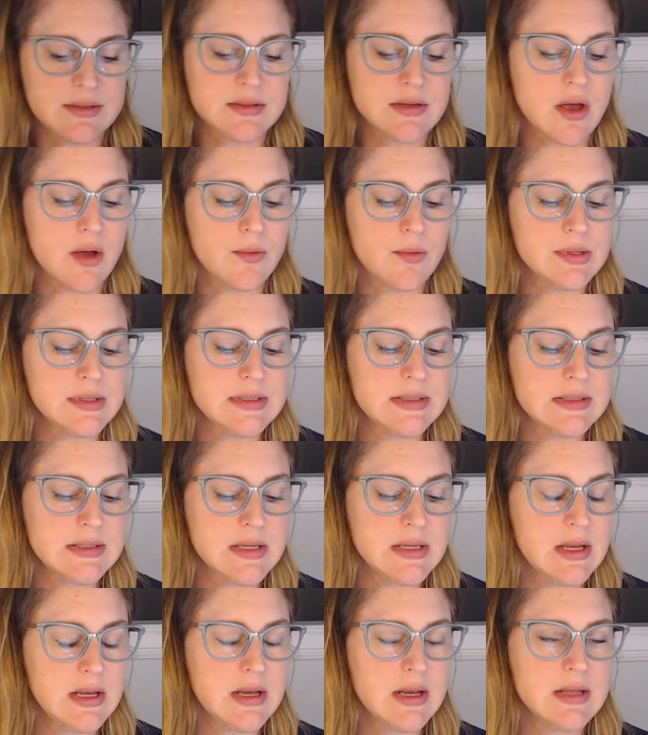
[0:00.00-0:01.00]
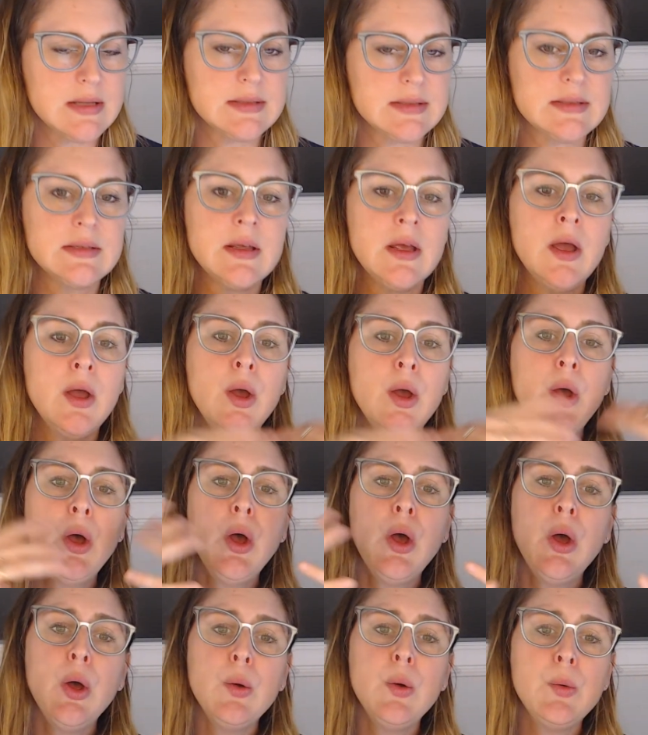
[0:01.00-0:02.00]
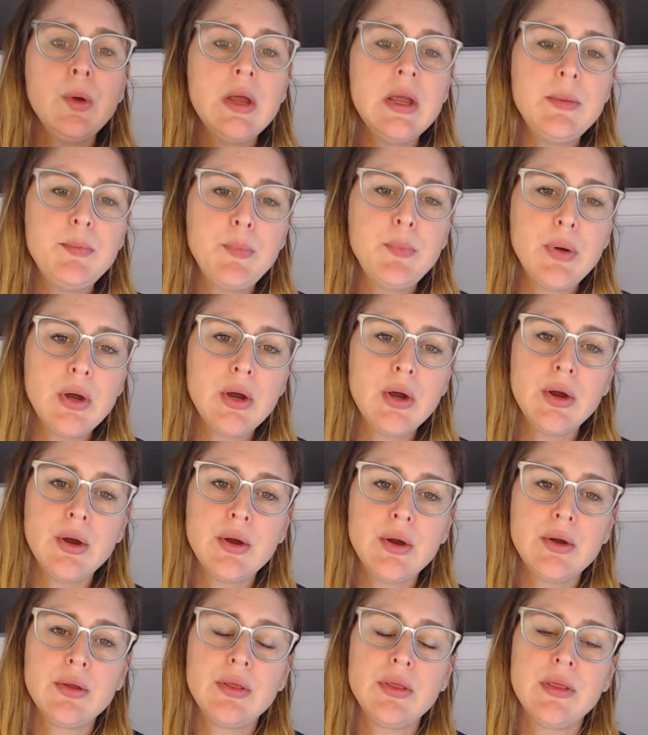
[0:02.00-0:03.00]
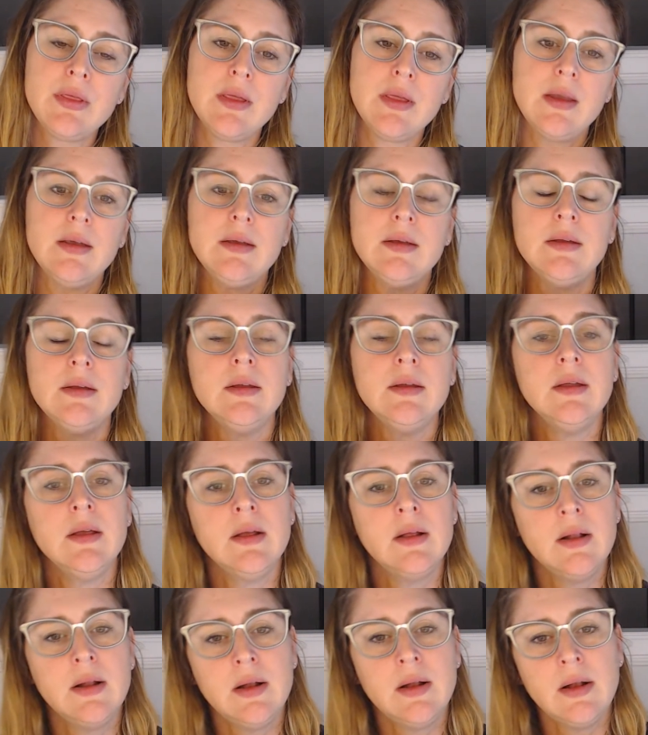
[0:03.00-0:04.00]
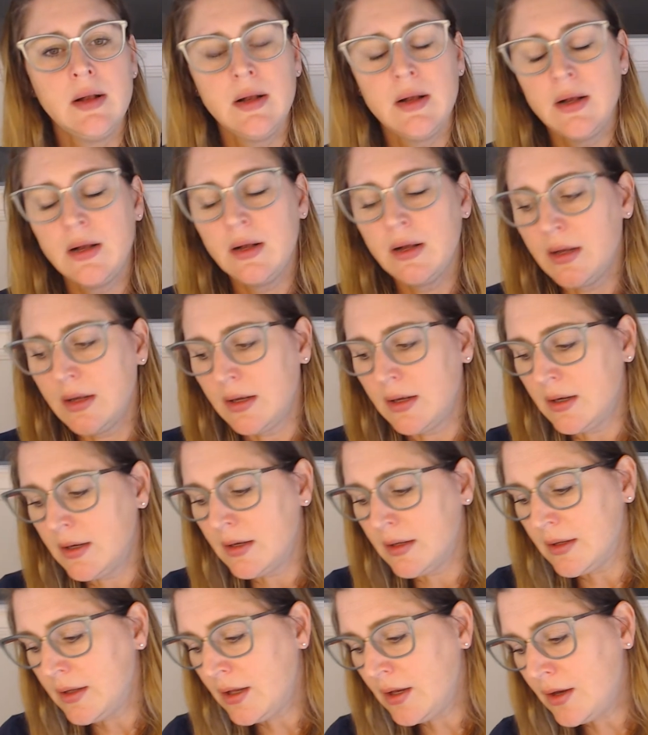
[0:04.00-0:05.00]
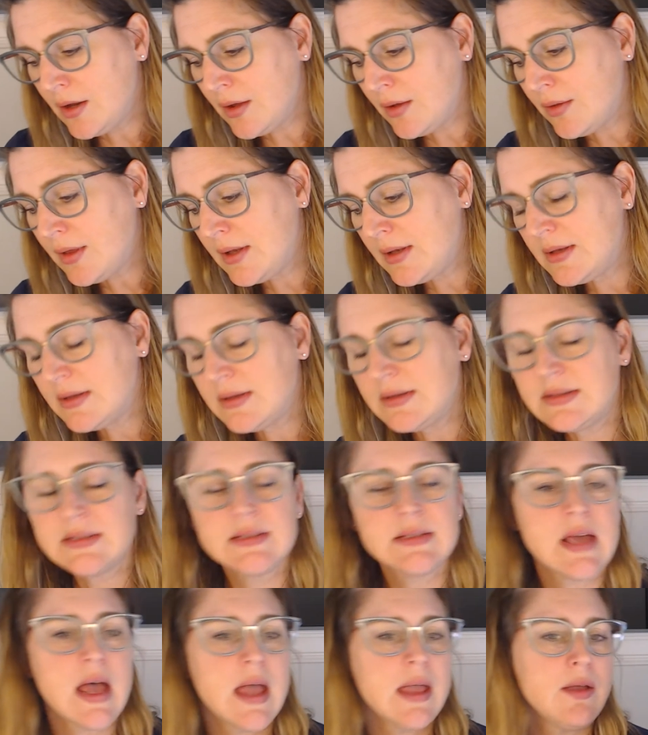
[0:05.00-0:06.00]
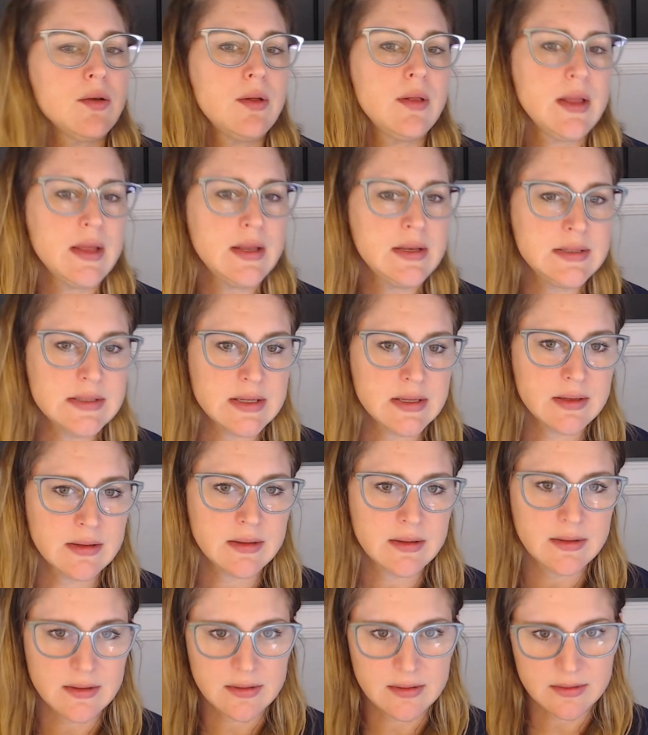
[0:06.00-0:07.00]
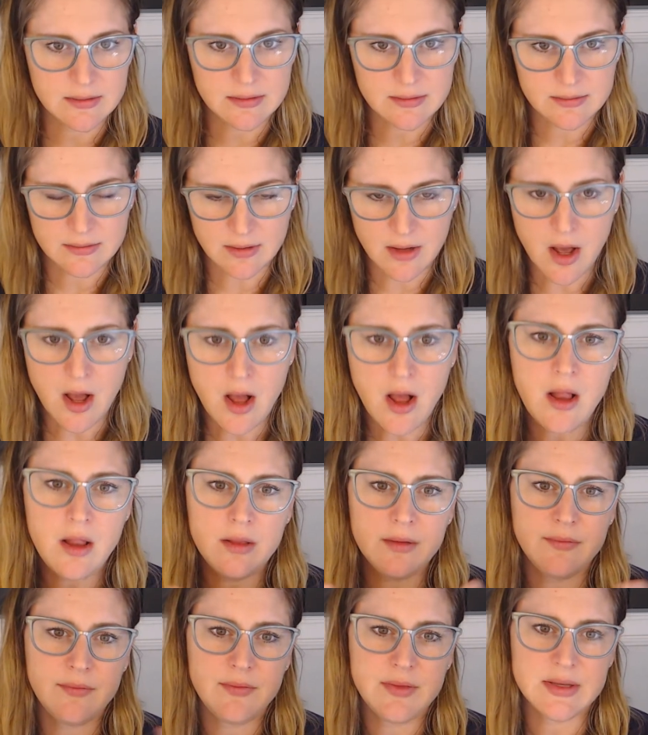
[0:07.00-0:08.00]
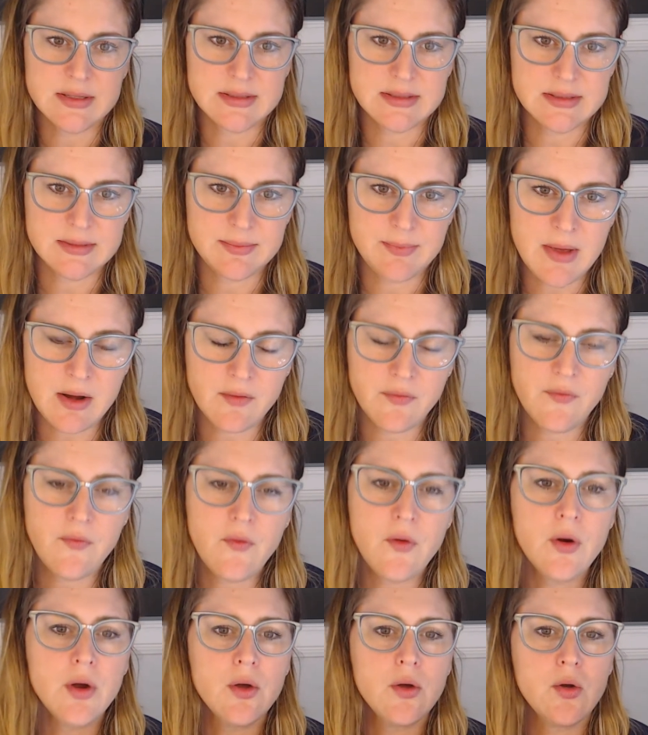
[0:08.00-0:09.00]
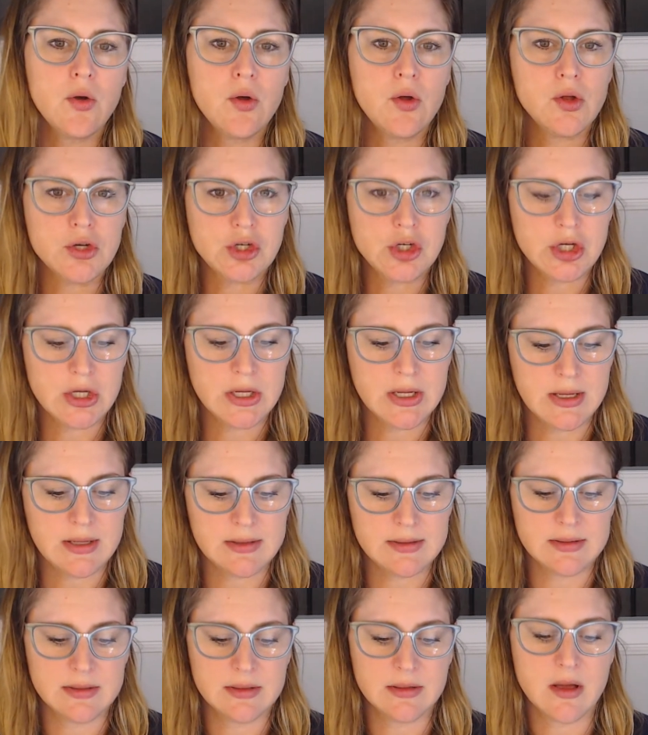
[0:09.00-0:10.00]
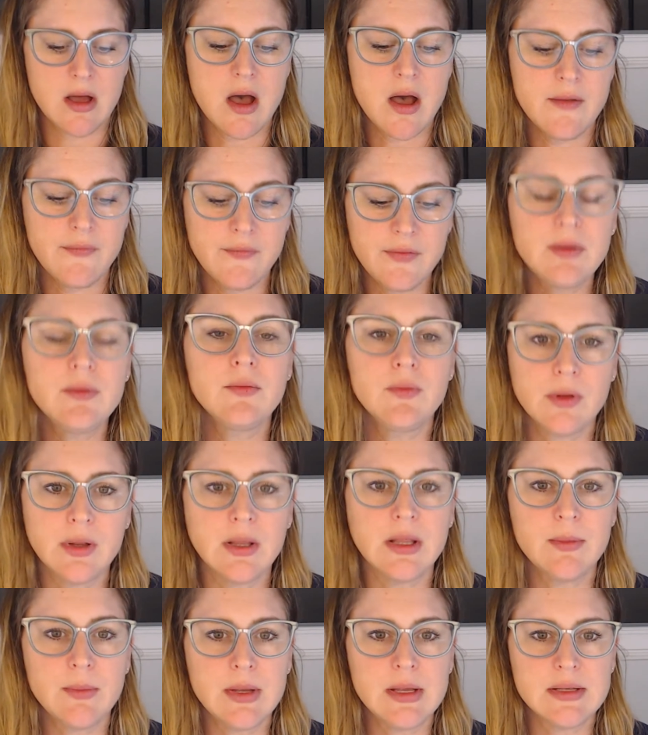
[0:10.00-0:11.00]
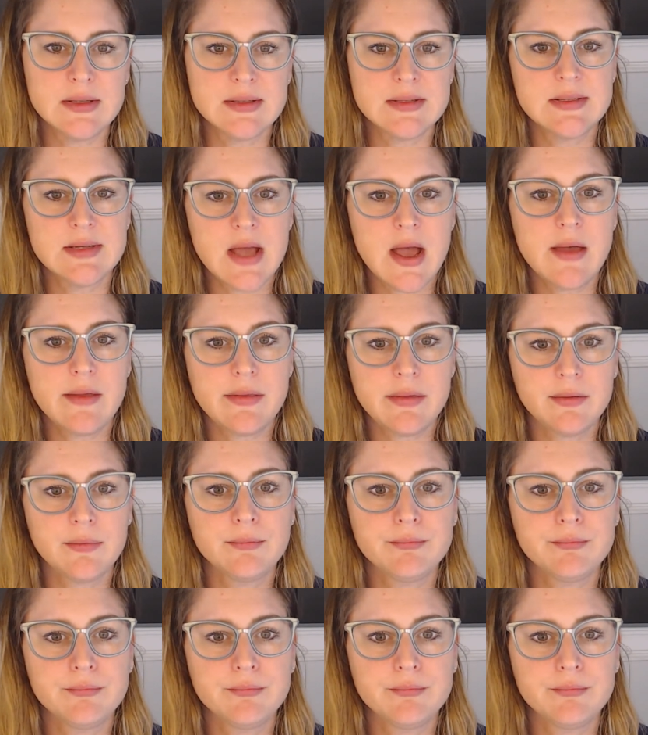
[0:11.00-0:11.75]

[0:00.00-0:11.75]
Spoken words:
always seen as rebirth and, you know, the cycle ending and all of this metaphorical shit, coffin really means death.